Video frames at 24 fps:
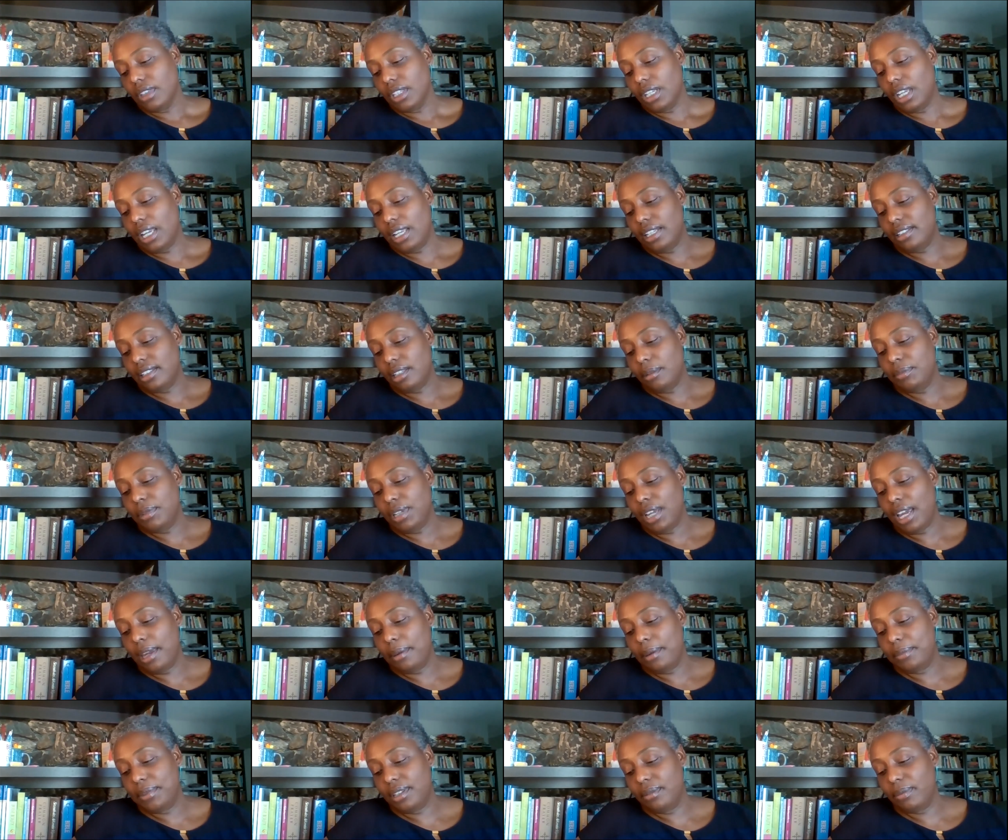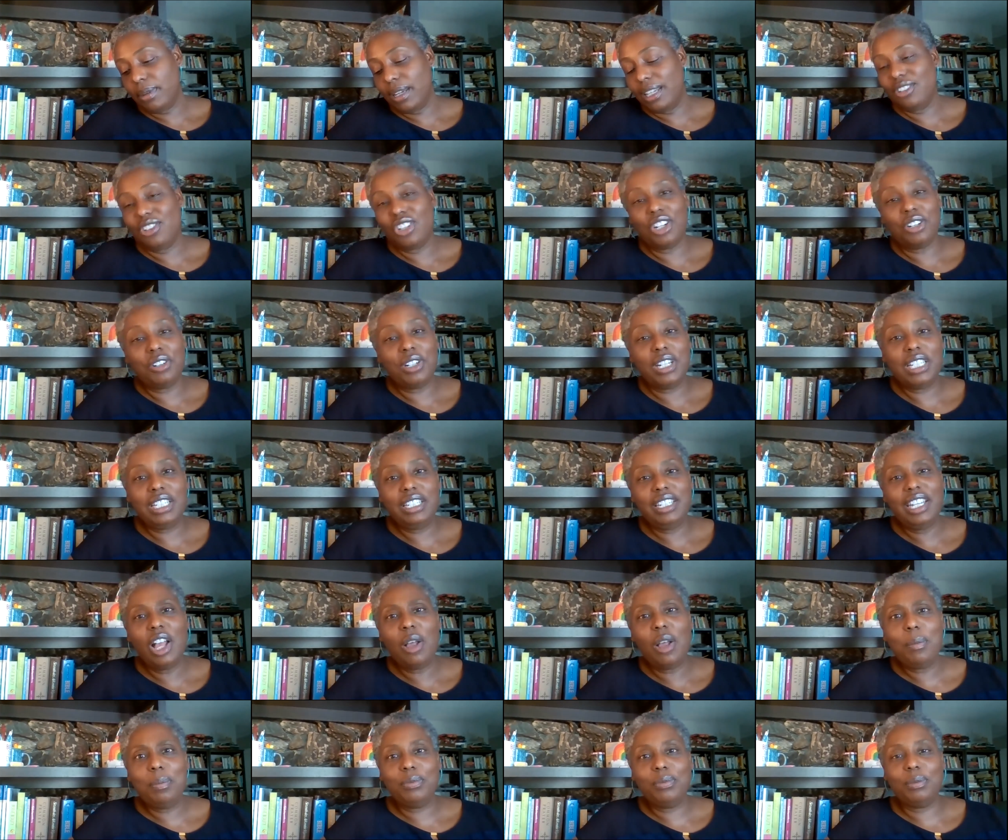and sometimes it might generate
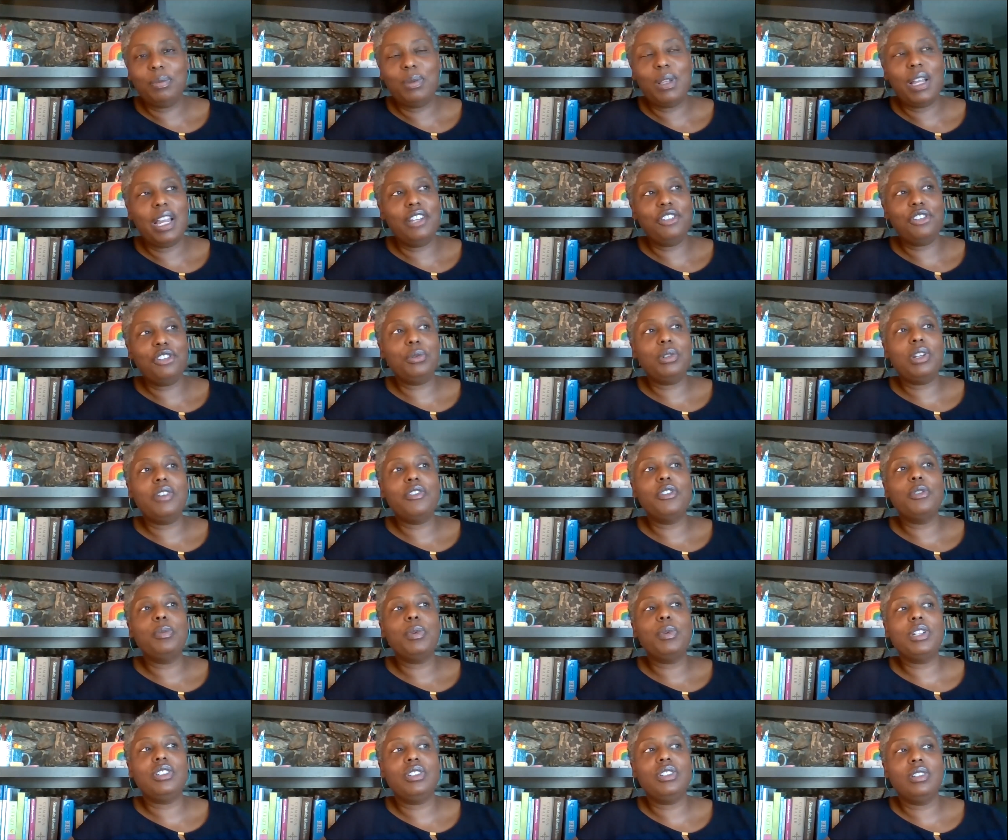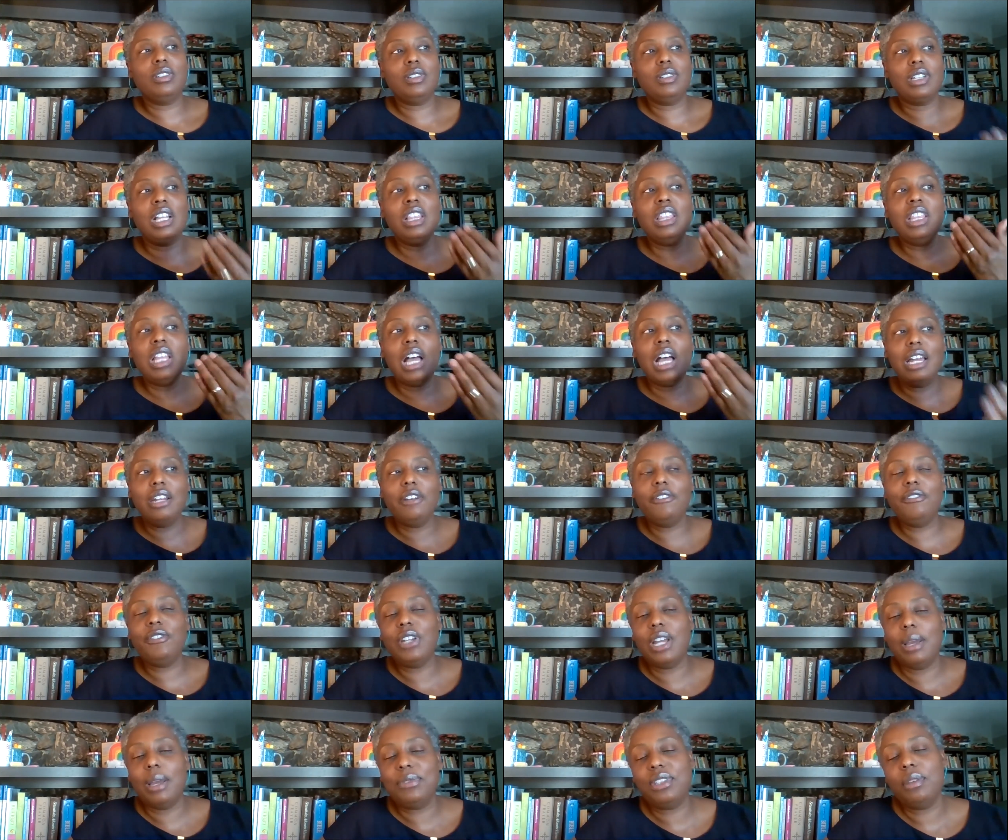Yelp replies or whatever. But a lot of
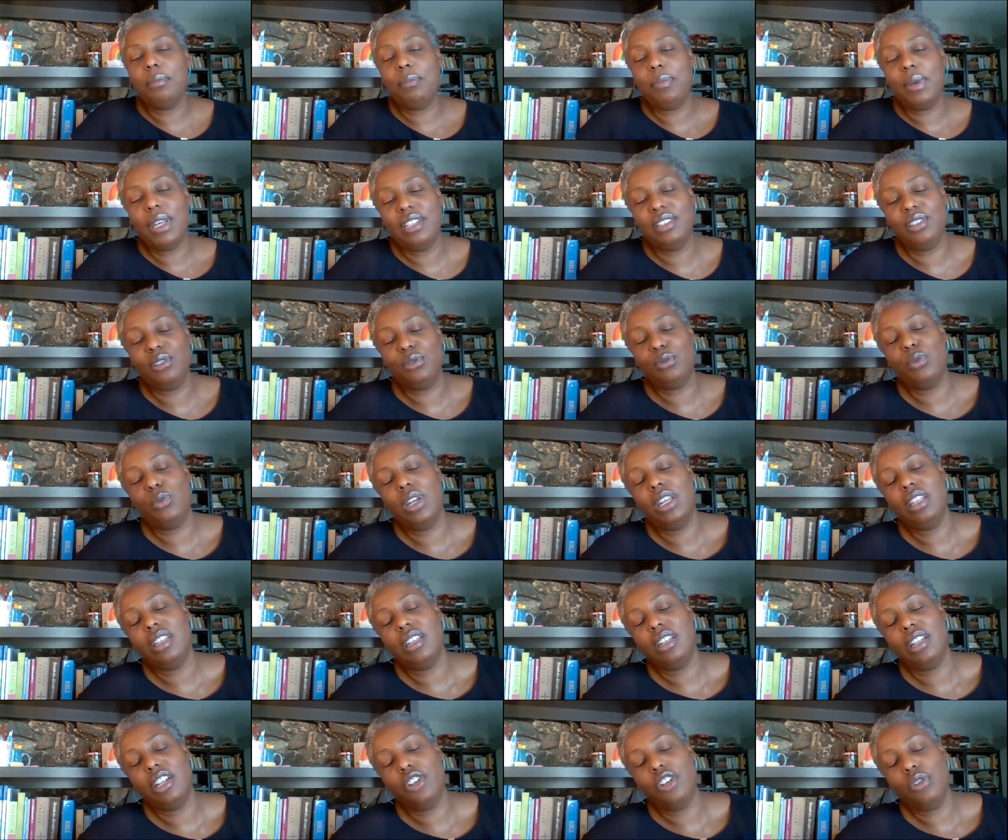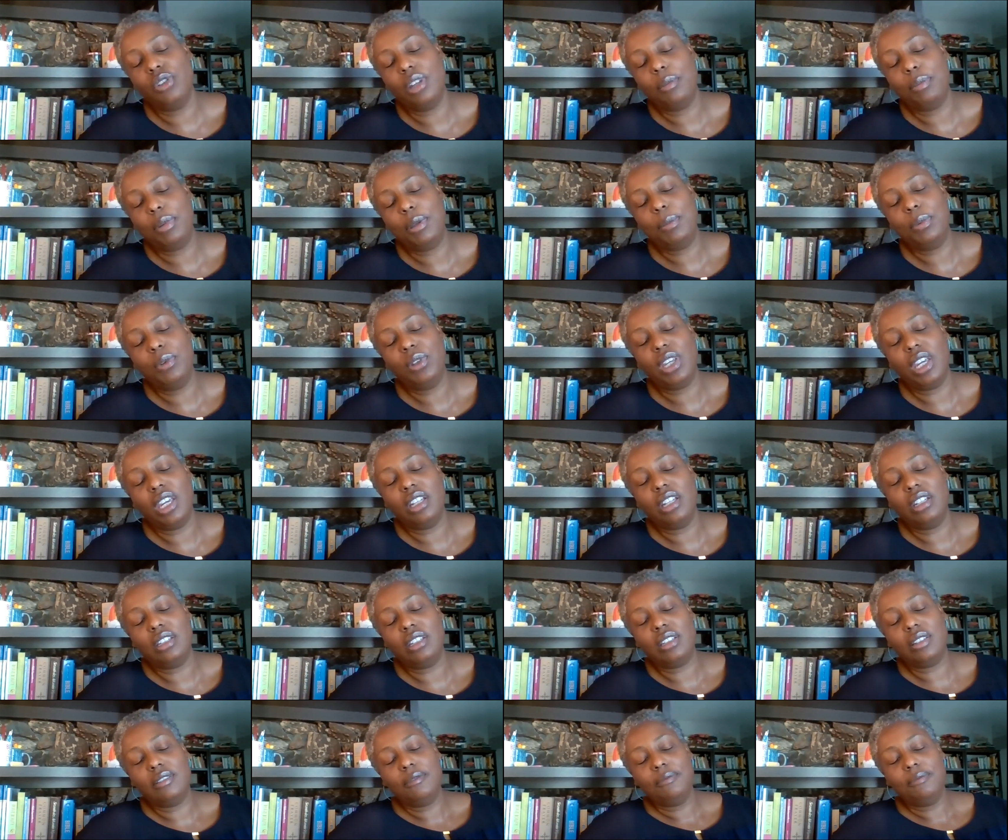times, the best way that I know that people get
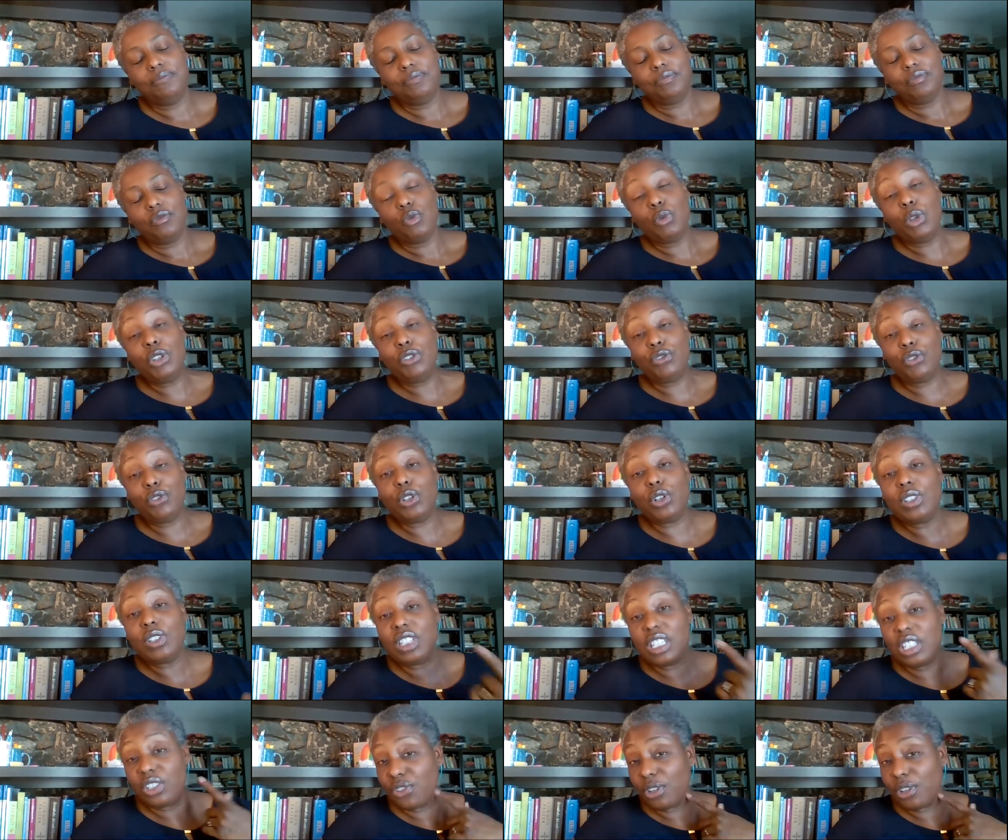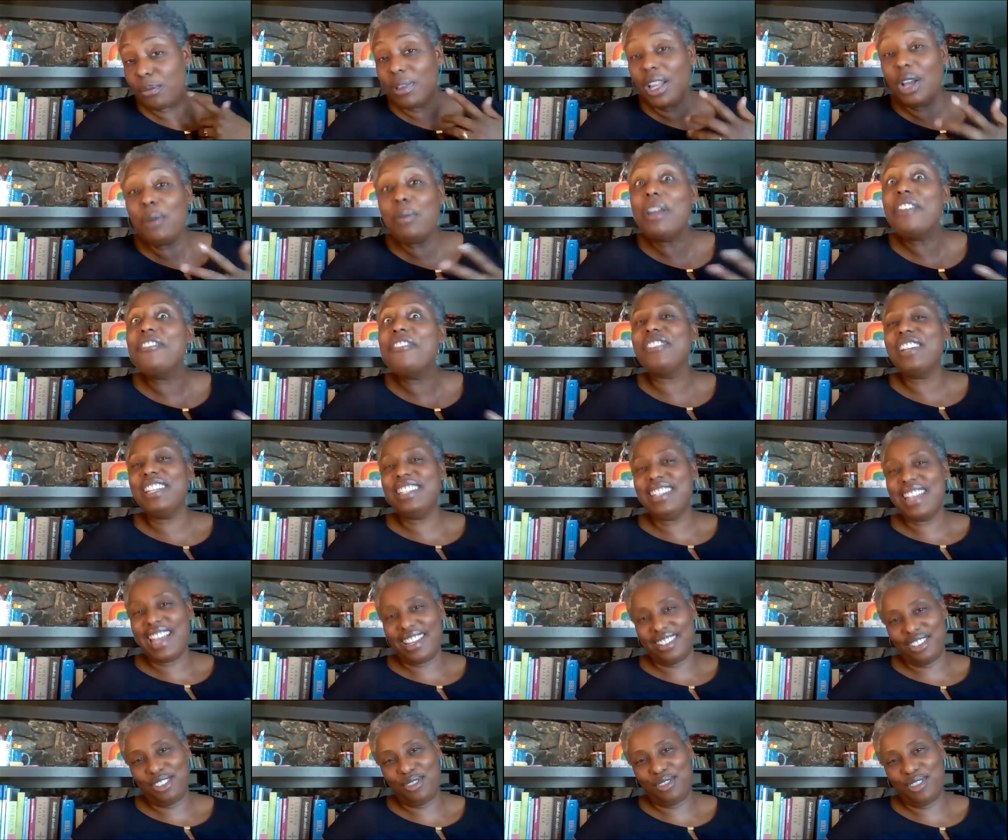referrals is from, oh, my friend
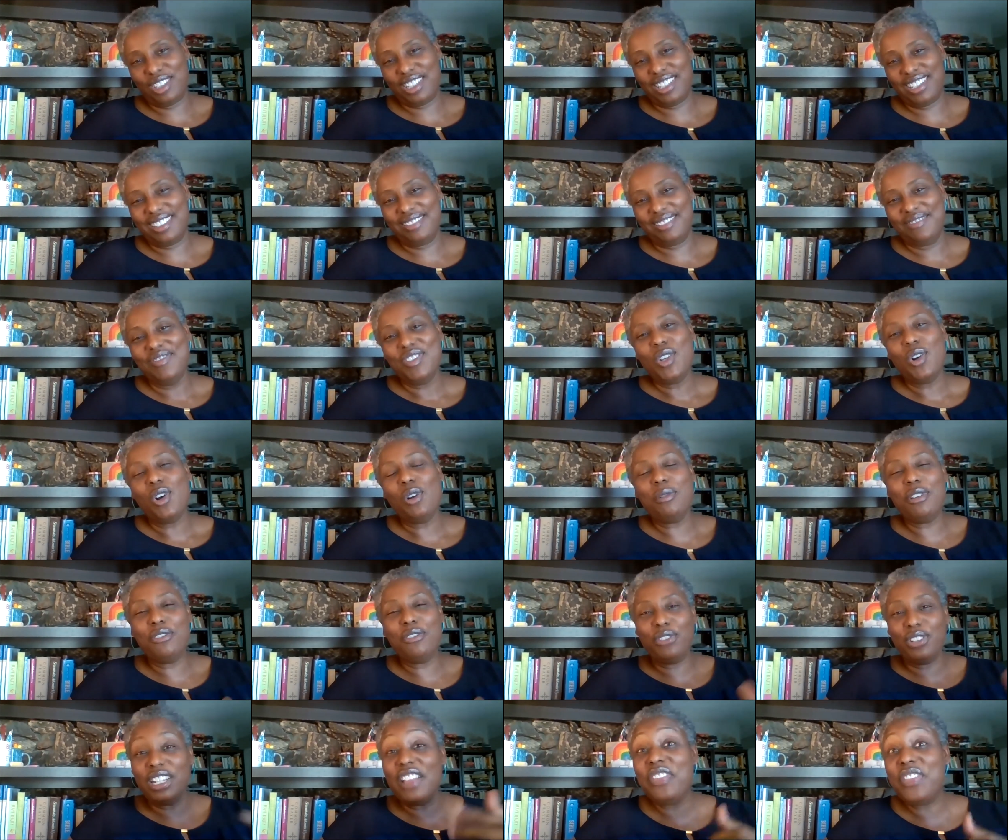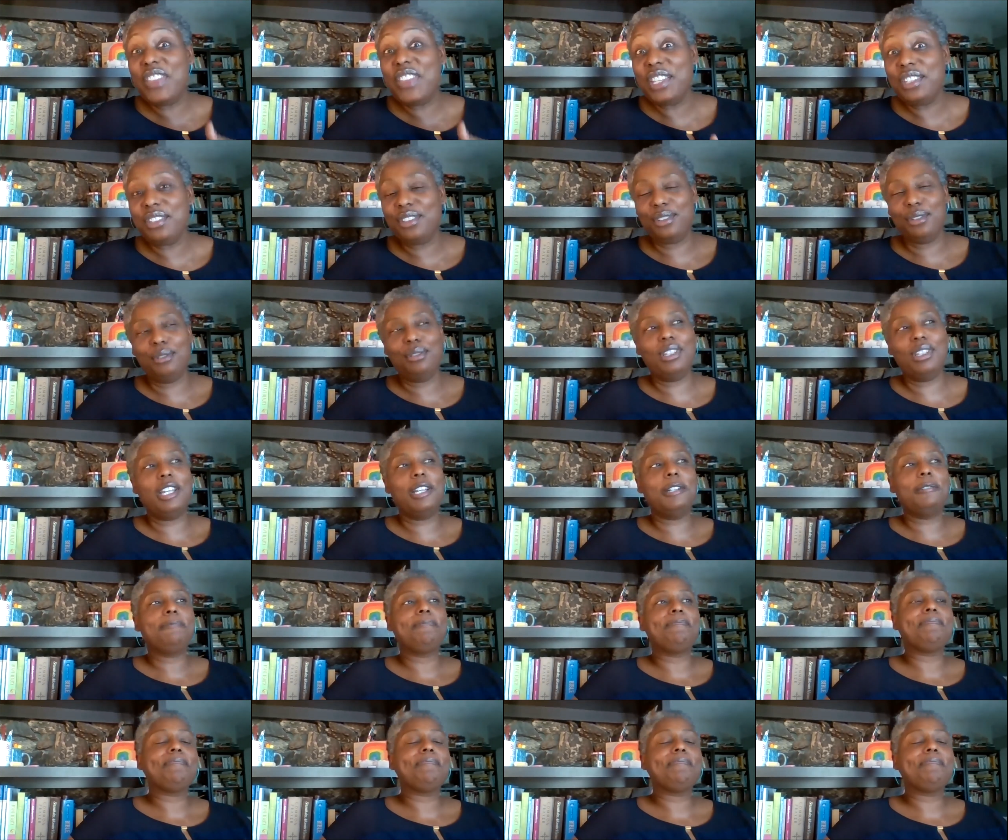had a doula, or my friend had this doula.